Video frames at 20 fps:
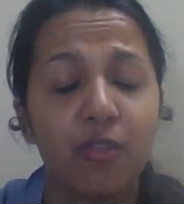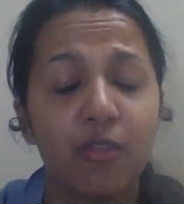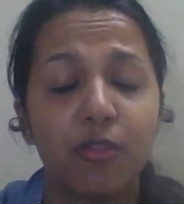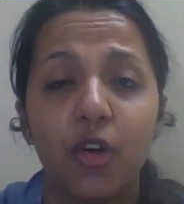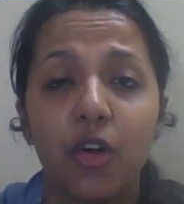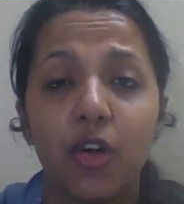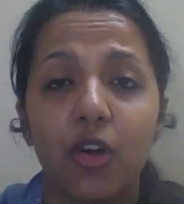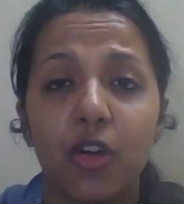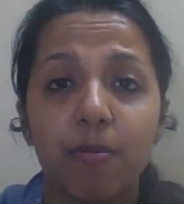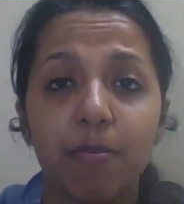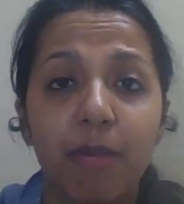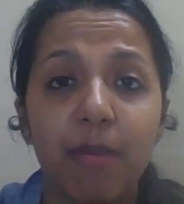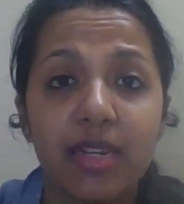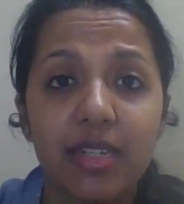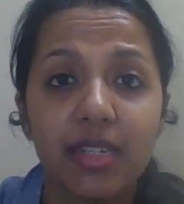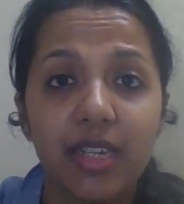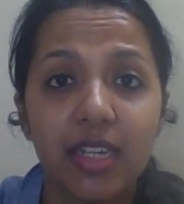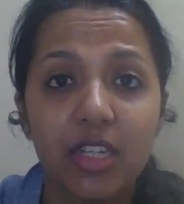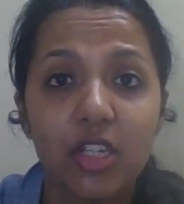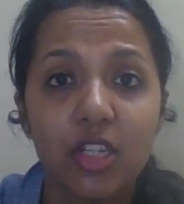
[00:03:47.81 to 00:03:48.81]
for
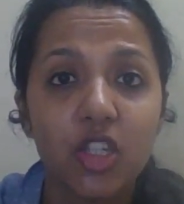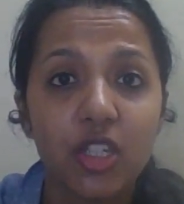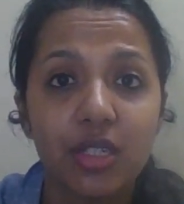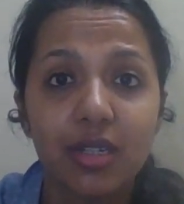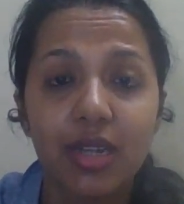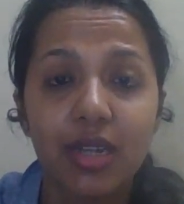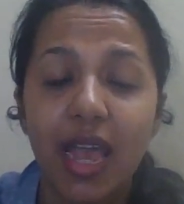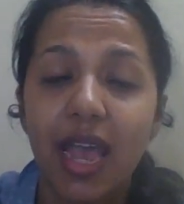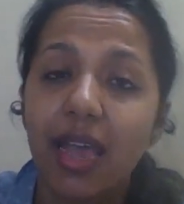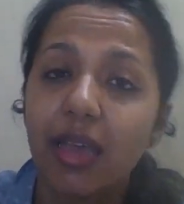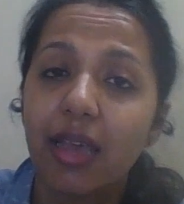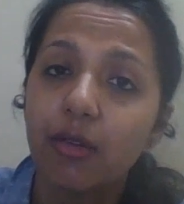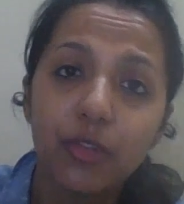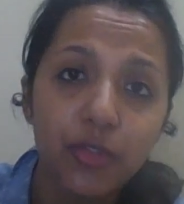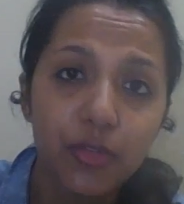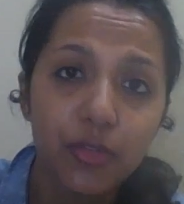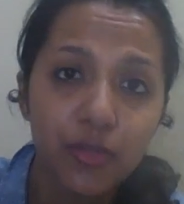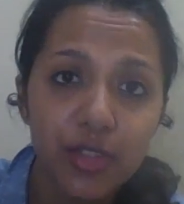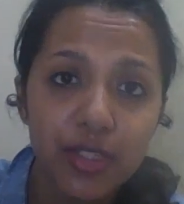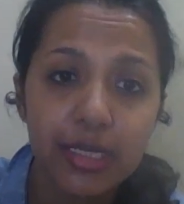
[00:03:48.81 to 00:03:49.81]
medication, and
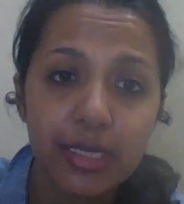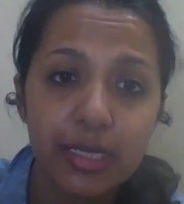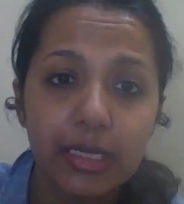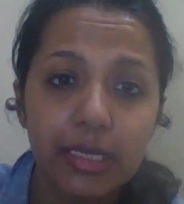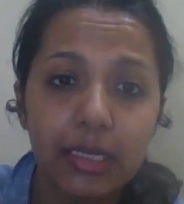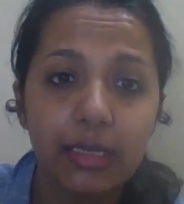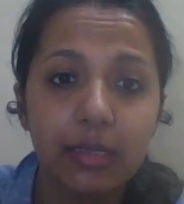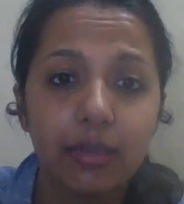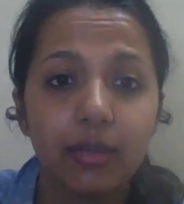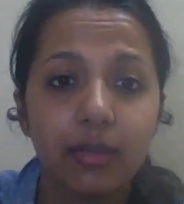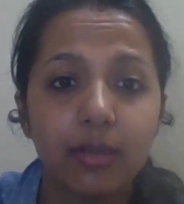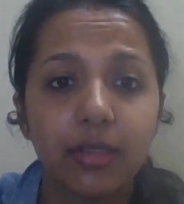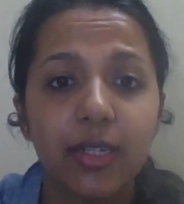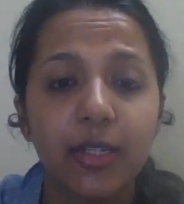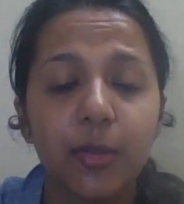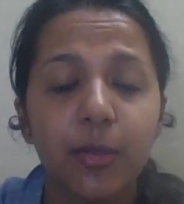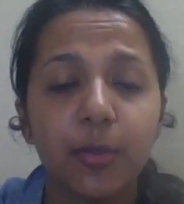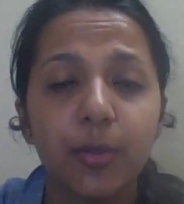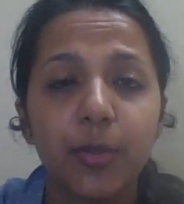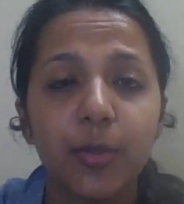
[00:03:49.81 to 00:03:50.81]
for physical uh,
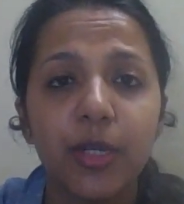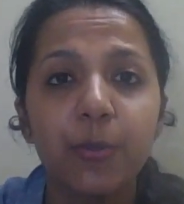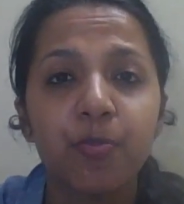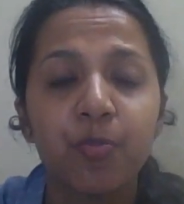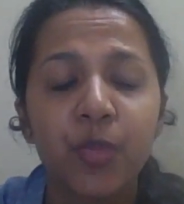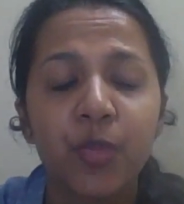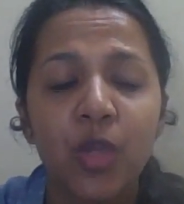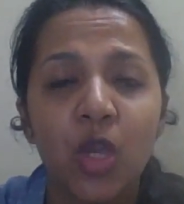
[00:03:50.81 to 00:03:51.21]
therapy.